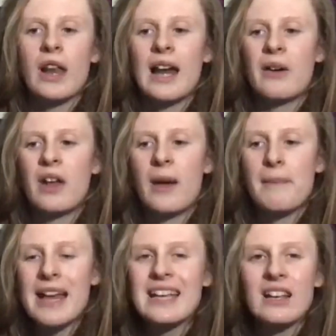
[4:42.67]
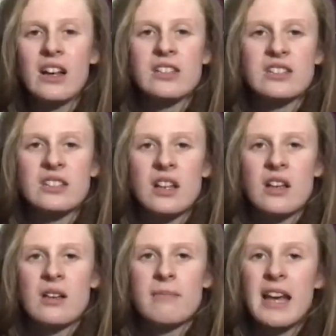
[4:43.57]
allowing making us
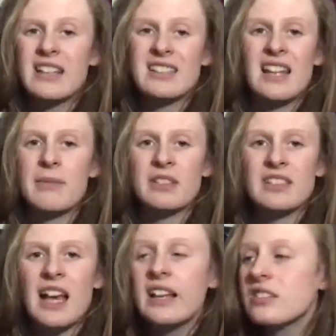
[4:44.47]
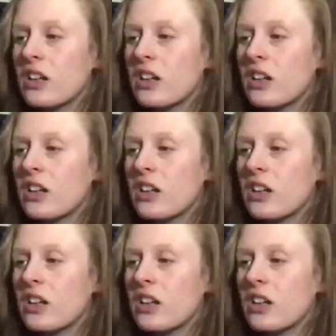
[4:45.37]
make silly mistakes.